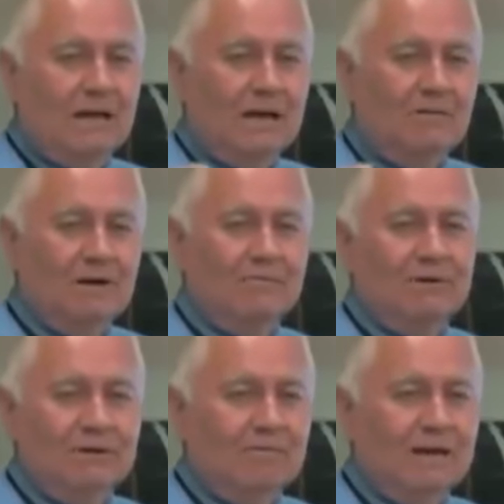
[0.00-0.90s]

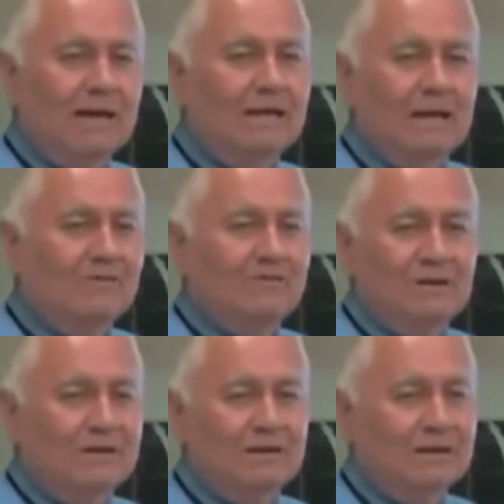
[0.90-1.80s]
However, the magnetic
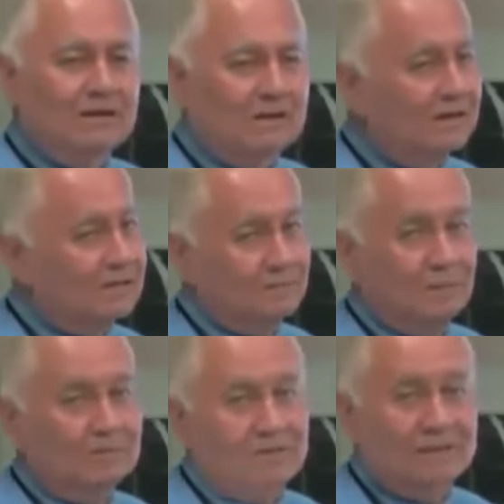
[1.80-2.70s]
field is not
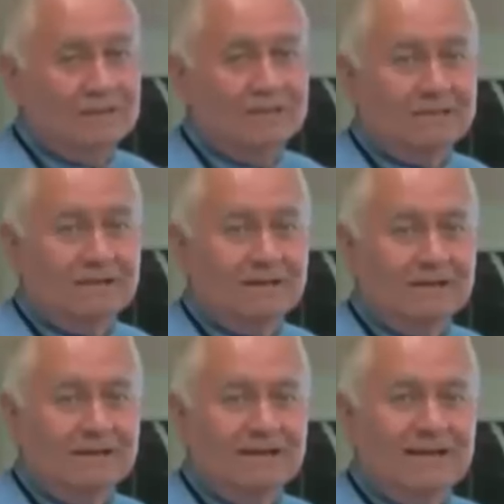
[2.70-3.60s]
supposed to exist here